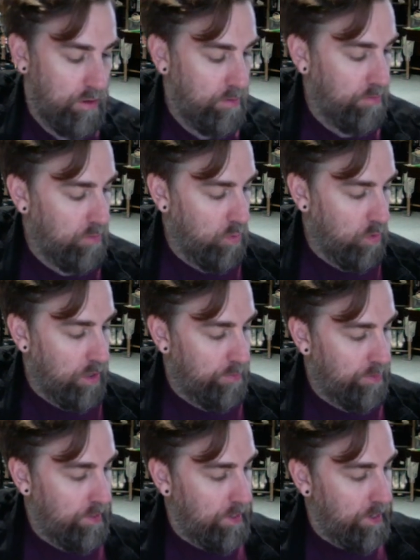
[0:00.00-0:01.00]
But what I
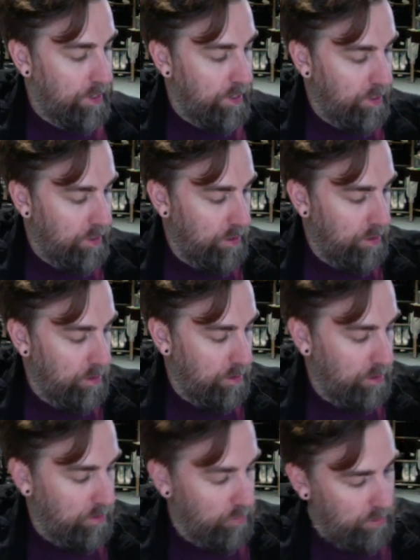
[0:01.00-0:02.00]
play
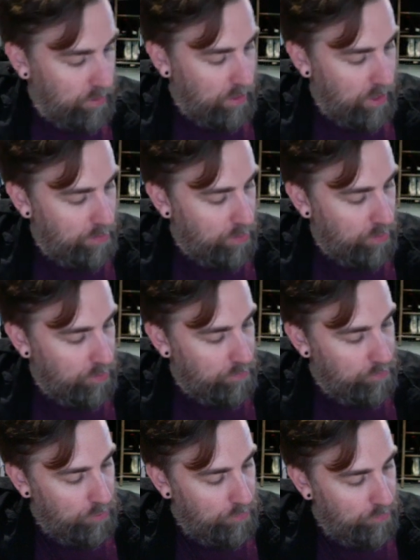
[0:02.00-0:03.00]
with the capo on the
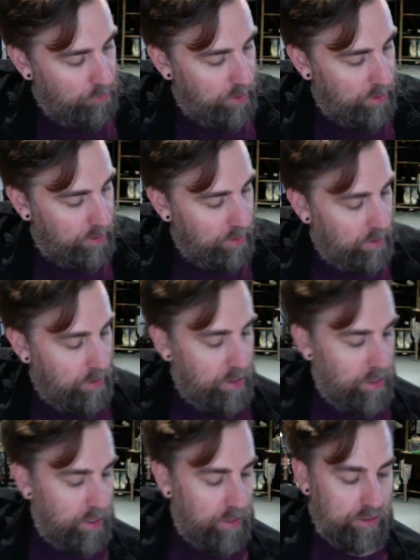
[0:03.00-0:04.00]
4th fret,
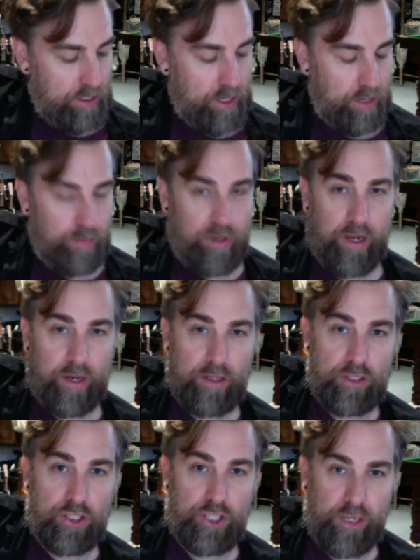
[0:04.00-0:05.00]
it's like playing a
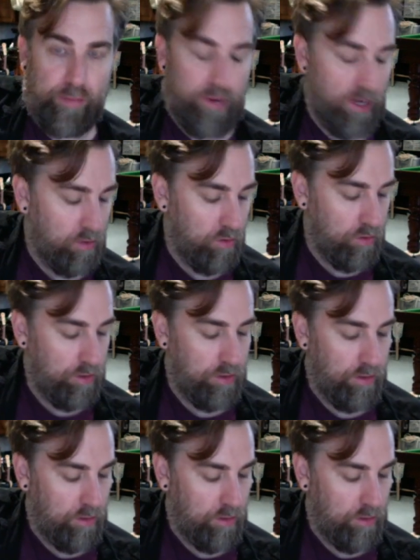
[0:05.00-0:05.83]
G bar chord to